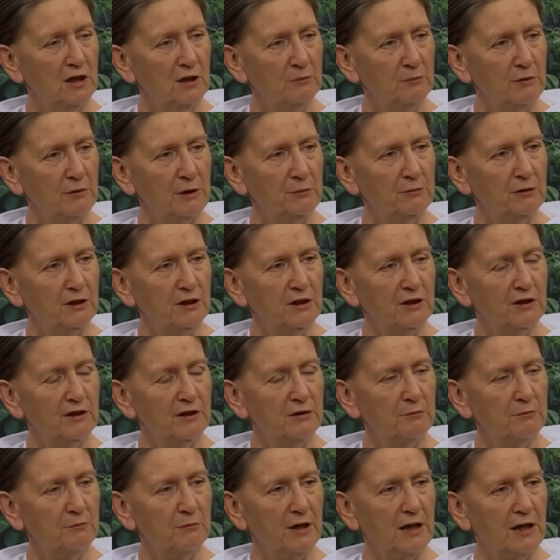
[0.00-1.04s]
People are
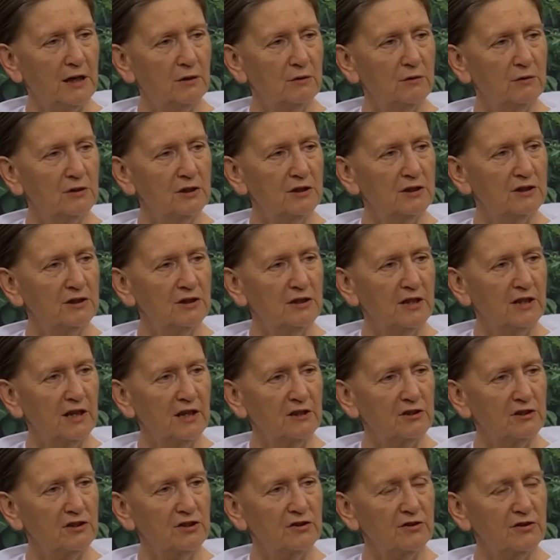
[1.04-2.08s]
empowered,
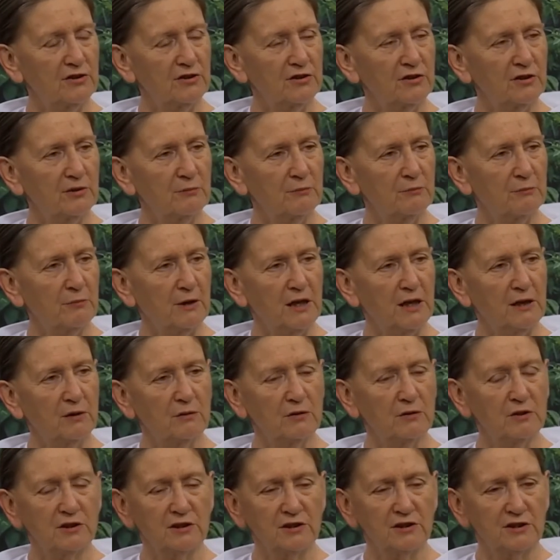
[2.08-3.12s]
nature is
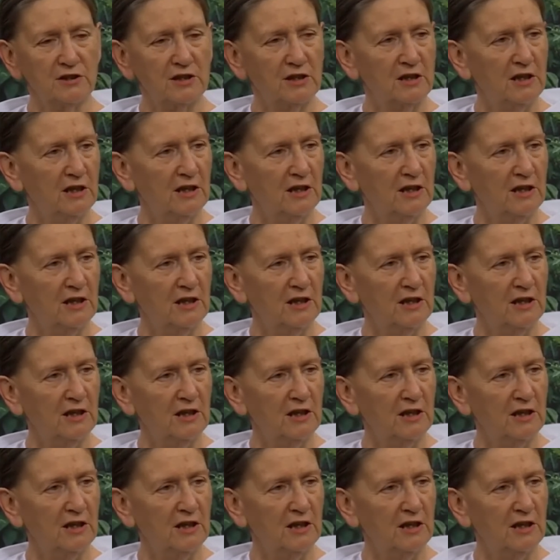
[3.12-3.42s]
empowered,